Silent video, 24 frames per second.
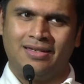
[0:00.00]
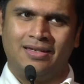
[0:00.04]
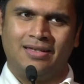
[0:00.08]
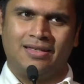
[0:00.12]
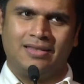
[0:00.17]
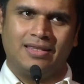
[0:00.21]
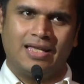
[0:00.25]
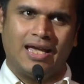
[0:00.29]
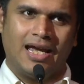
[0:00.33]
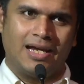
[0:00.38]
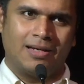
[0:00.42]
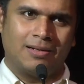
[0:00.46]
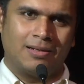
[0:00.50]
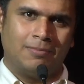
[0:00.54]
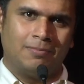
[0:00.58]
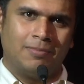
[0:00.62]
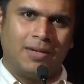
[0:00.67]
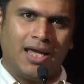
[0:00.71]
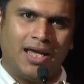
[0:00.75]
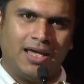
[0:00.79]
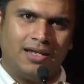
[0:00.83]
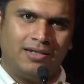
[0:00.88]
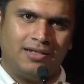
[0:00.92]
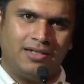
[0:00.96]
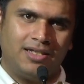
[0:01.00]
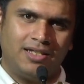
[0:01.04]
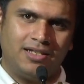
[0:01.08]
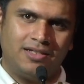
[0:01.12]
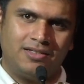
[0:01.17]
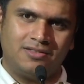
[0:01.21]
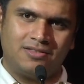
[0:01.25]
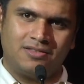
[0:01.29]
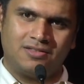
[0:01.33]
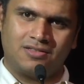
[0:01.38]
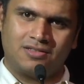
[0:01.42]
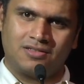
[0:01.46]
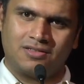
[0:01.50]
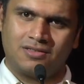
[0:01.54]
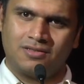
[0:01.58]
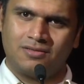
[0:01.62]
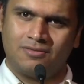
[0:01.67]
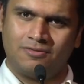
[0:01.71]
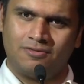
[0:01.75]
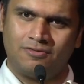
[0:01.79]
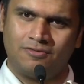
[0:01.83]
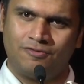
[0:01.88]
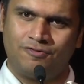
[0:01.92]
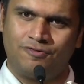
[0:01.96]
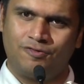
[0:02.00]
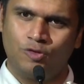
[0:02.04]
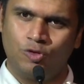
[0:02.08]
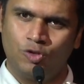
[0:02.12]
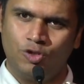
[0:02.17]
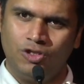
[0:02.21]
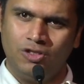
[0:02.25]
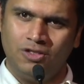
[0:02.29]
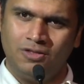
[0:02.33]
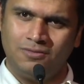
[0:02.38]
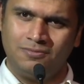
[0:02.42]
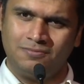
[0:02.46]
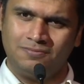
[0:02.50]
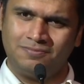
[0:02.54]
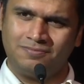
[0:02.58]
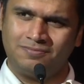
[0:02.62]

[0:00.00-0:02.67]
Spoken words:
that a man needs food,